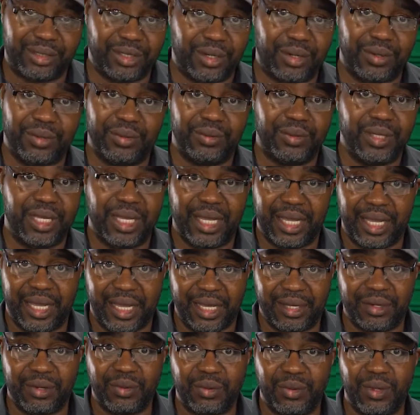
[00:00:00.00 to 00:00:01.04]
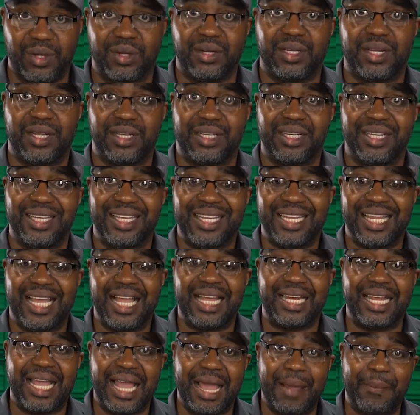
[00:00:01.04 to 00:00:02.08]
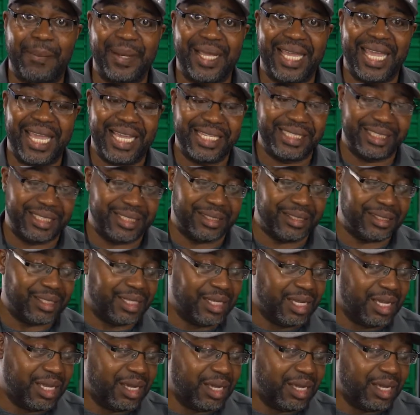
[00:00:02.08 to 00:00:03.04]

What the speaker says: So it'll work on a lot of applications.